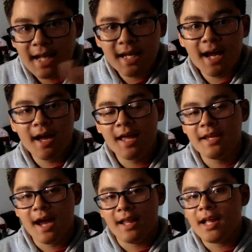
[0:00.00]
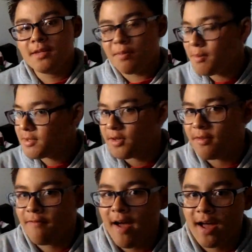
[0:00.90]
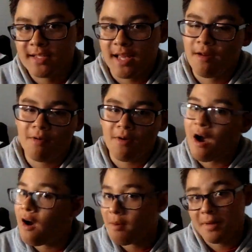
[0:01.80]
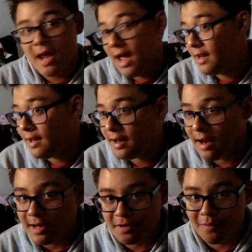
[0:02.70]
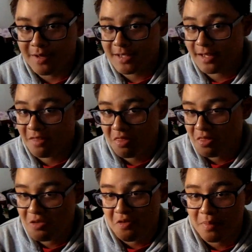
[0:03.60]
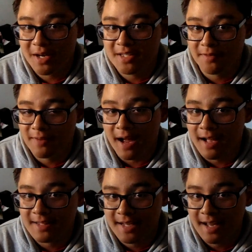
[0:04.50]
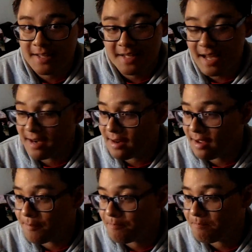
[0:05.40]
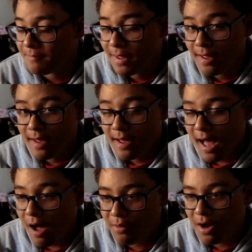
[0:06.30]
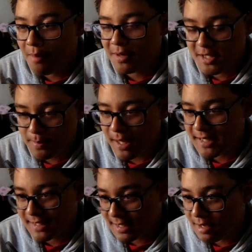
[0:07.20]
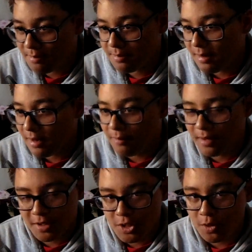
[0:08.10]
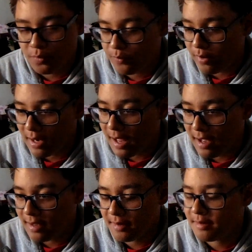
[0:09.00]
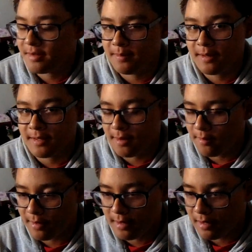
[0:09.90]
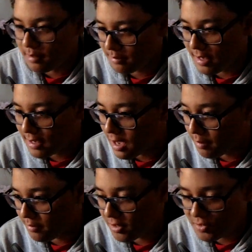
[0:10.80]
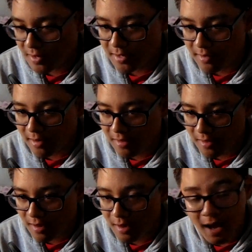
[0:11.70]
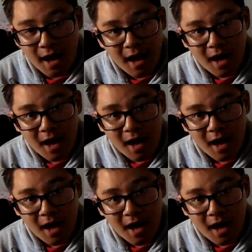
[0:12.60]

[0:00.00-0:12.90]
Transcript: And yeah, that's pretty much all the facts. I don't know how I'm gonna edit it. I just watched like 2 minutes of content, and I don't know how I'm gonna splice it up. I don't want to show a lot just because I don't want to get copyright striked or anything.